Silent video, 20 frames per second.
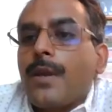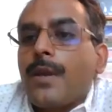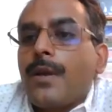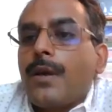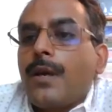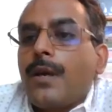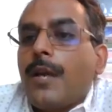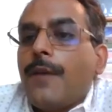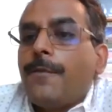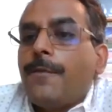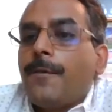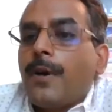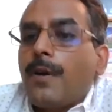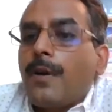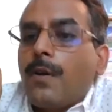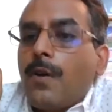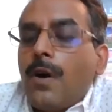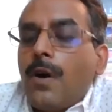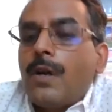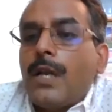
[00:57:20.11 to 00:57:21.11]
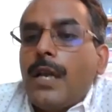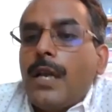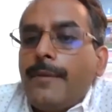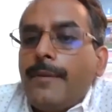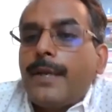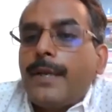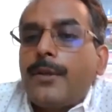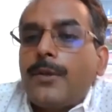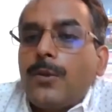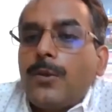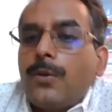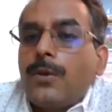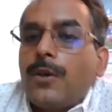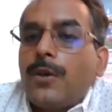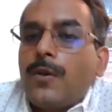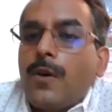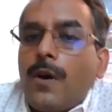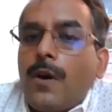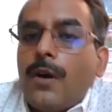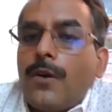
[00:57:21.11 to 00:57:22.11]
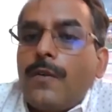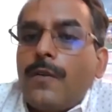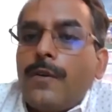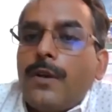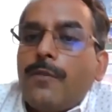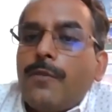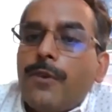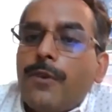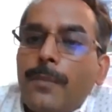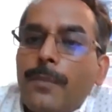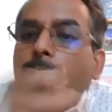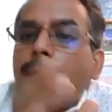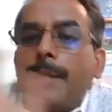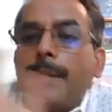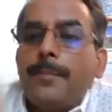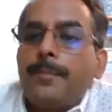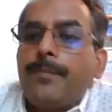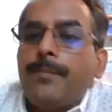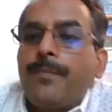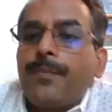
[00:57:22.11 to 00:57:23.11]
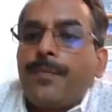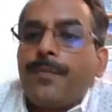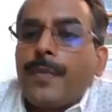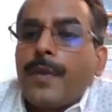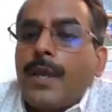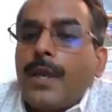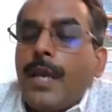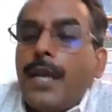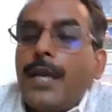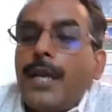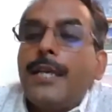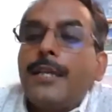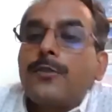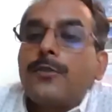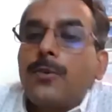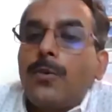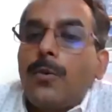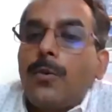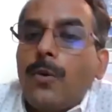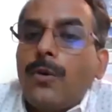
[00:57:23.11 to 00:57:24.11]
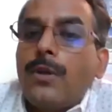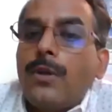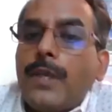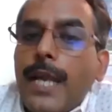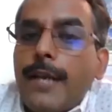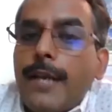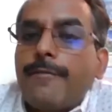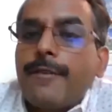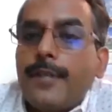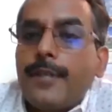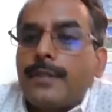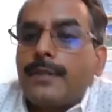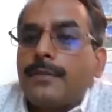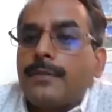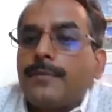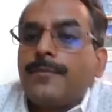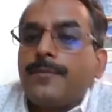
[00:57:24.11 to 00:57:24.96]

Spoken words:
if you are not able to record verbatim in his own language.